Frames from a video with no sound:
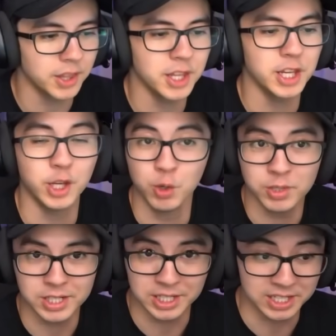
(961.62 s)
the
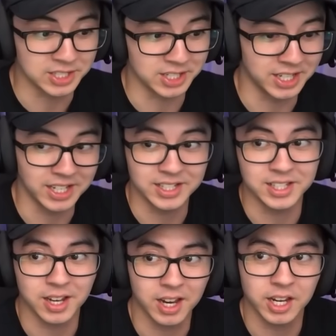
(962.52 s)
useless
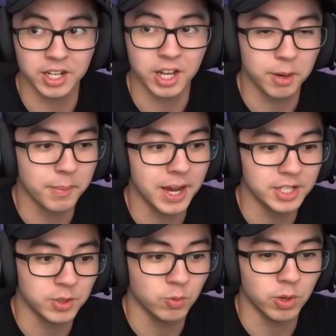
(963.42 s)
kits. I cannot
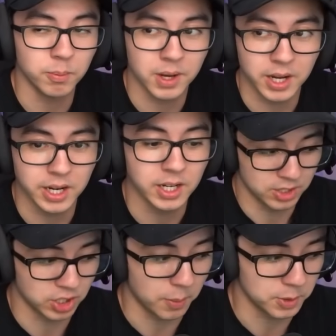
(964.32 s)
imagine what my
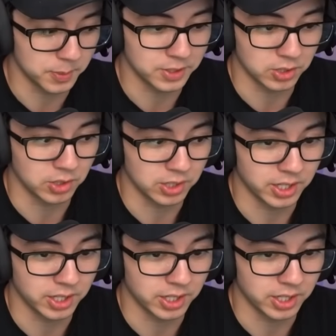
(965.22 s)
shop is about to look